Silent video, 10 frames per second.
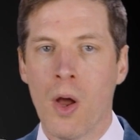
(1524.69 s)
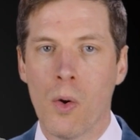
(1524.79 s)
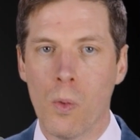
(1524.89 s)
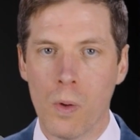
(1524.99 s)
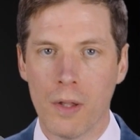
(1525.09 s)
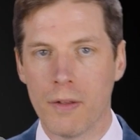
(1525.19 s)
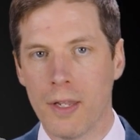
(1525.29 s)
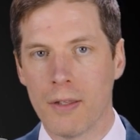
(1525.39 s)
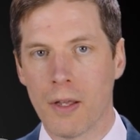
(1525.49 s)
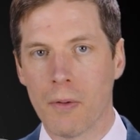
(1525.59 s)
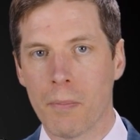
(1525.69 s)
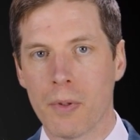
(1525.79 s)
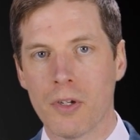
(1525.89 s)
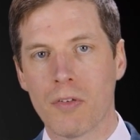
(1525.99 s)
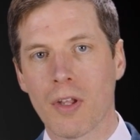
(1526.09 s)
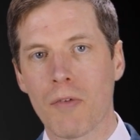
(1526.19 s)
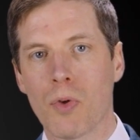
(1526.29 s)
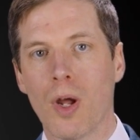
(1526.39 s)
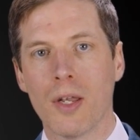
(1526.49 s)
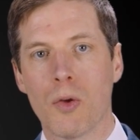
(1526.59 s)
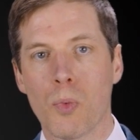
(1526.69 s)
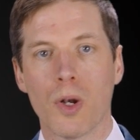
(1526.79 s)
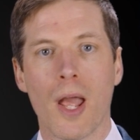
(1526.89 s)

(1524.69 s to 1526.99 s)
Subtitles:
all in detail, but just to give you an idea of what